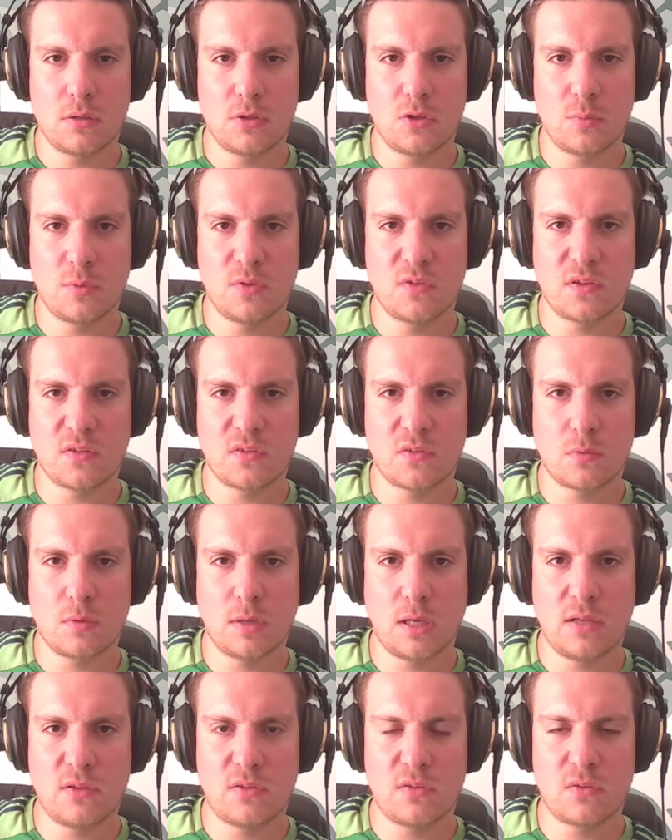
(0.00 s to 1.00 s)
Humans as a
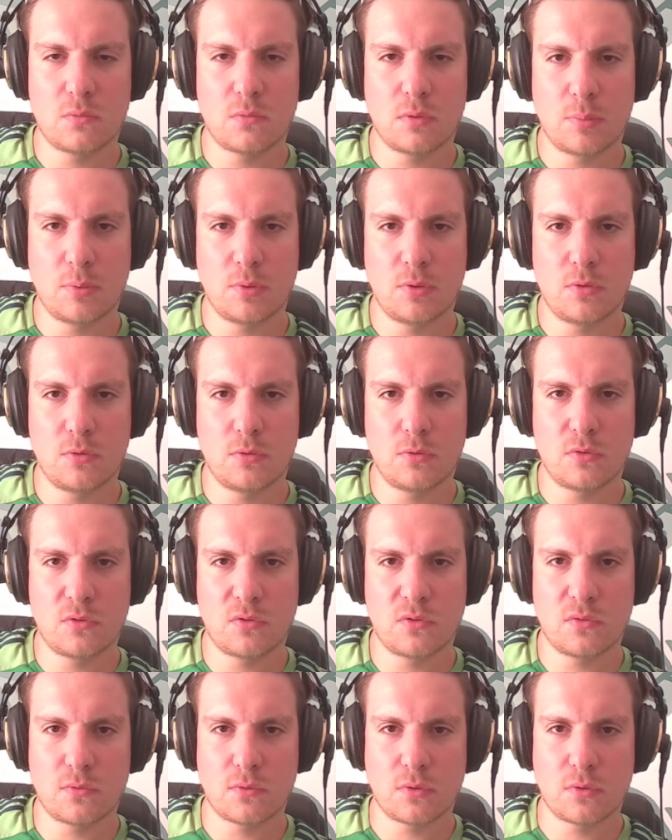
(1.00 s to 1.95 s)
race reproduce